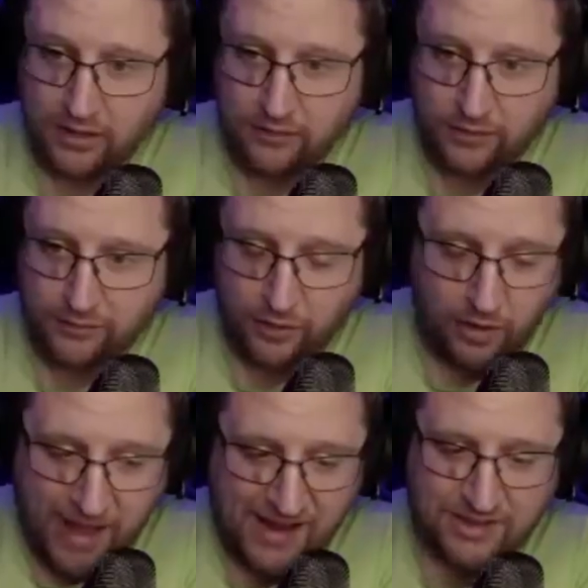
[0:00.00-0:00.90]
Like if you're a
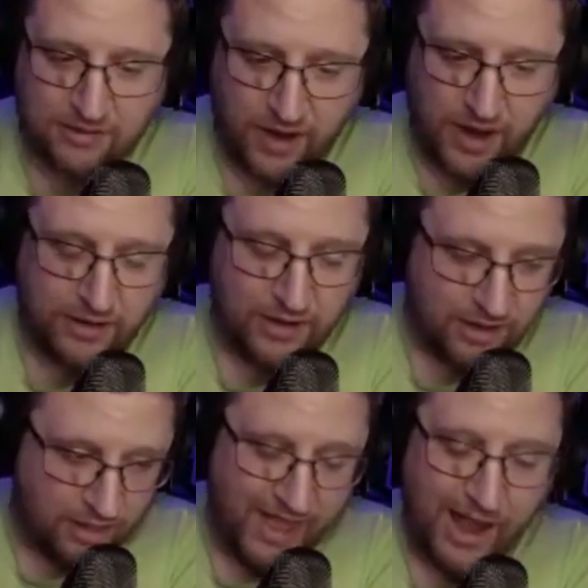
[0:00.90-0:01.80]
boxing fan,
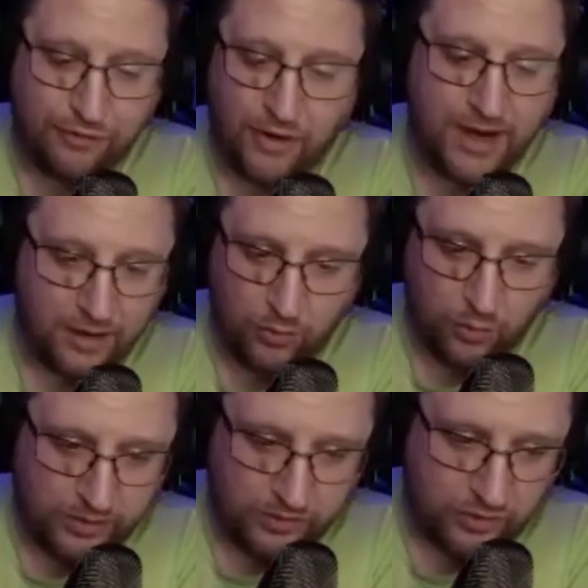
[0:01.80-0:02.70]
that fight
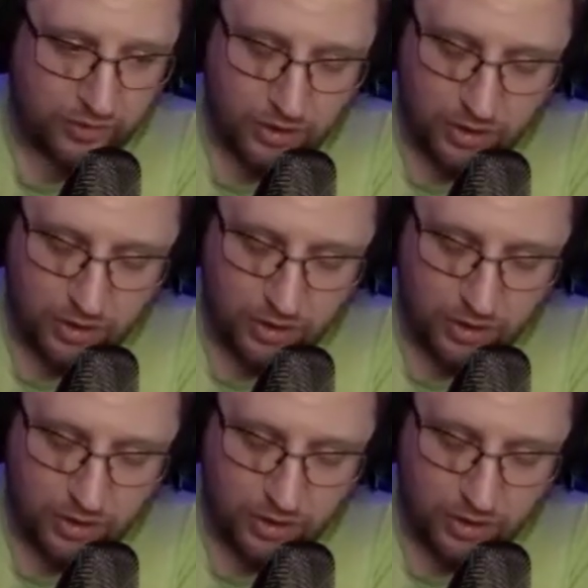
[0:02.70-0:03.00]
was